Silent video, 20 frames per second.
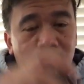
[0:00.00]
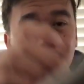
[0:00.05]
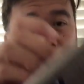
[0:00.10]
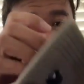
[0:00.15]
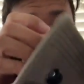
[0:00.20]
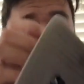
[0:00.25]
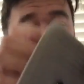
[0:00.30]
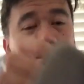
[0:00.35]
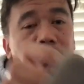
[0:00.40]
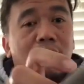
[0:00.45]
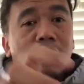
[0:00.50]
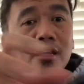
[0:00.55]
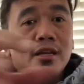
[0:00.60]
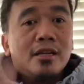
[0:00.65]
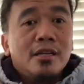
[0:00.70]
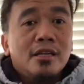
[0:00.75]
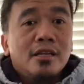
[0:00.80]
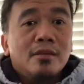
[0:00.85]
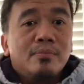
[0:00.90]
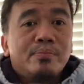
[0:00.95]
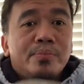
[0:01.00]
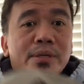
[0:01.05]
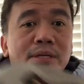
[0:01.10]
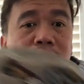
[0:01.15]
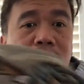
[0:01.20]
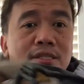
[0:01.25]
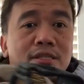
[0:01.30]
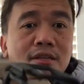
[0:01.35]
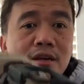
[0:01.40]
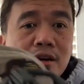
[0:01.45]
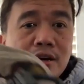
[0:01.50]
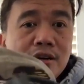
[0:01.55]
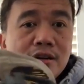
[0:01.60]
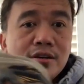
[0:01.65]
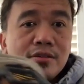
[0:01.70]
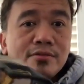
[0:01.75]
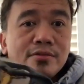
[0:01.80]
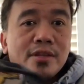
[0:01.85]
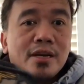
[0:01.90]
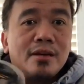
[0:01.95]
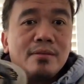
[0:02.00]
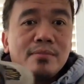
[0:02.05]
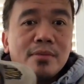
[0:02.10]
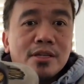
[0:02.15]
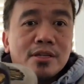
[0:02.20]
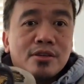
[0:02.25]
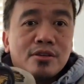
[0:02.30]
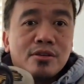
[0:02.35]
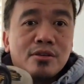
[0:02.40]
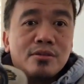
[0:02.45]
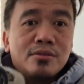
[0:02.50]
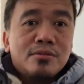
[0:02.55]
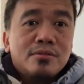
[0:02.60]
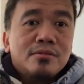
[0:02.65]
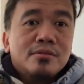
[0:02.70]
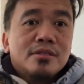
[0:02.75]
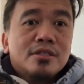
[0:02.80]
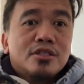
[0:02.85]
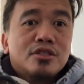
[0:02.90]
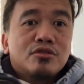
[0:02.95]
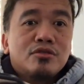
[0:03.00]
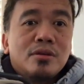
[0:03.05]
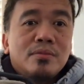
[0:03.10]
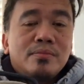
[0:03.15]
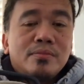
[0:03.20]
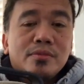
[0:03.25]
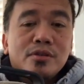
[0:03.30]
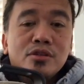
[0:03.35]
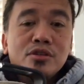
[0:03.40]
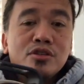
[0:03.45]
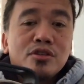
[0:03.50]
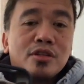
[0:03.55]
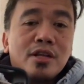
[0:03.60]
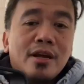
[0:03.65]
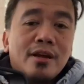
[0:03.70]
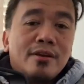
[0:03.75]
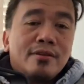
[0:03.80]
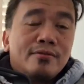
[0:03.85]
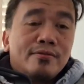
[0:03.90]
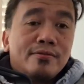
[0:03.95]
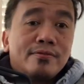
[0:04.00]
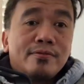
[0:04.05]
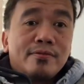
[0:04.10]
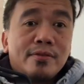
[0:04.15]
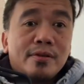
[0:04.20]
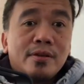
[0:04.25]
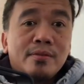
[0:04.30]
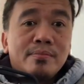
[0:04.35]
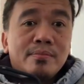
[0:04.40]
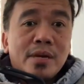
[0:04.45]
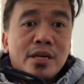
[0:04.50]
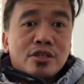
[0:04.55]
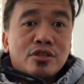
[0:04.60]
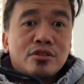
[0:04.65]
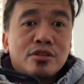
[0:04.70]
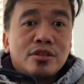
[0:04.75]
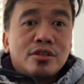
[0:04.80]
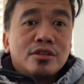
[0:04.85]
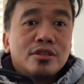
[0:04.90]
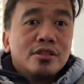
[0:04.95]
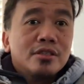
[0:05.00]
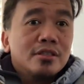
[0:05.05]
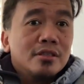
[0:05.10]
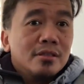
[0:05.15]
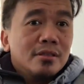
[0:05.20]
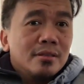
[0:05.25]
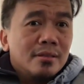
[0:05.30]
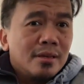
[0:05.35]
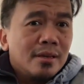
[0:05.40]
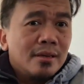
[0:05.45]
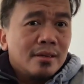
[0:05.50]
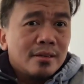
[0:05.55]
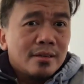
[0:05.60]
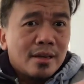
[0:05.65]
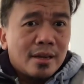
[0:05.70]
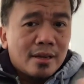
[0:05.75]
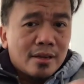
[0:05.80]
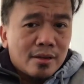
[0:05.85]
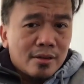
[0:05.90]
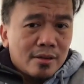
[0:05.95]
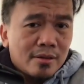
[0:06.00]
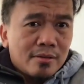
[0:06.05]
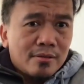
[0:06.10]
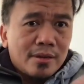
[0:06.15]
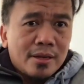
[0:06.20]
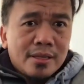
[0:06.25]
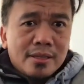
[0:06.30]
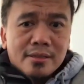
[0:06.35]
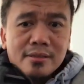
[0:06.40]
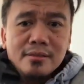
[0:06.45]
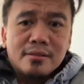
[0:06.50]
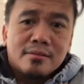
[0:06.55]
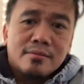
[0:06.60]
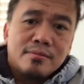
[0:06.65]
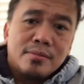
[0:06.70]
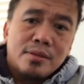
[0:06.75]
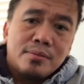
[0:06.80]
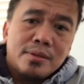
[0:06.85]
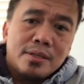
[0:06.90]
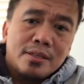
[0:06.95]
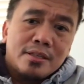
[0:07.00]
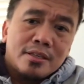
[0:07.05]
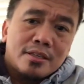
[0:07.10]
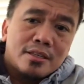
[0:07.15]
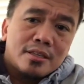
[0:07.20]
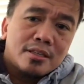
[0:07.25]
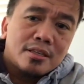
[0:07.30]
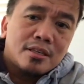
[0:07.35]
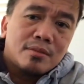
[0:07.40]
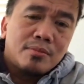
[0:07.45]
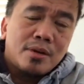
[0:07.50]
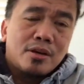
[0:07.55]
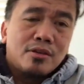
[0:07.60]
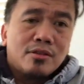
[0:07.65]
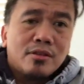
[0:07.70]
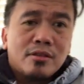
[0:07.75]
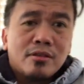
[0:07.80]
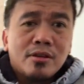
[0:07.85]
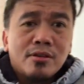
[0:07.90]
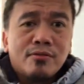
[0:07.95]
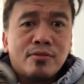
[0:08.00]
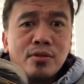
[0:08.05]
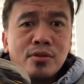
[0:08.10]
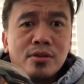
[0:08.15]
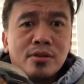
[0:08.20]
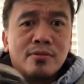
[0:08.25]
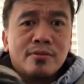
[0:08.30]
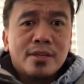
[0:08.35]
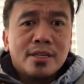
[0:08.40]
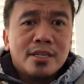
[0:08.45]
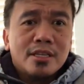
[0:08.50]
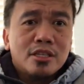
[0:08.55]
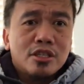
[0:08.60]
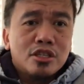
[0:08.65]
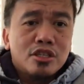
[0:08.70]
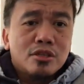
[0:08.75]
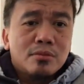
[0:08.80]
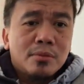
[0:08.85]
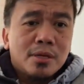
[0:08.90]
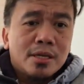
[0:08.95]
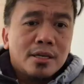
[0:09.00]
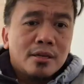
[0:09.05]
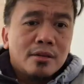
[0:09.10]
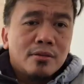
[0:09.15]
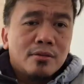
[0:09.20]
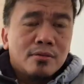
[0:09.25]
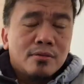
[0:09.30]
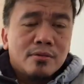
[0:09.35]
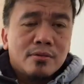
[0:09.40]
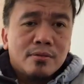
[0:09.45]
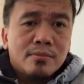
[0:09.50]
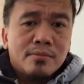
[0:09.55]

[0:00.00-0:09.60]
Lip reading: get a little piece of that Velcro strip. You should have a measured quite, maybe this is about 3/4 of an inch by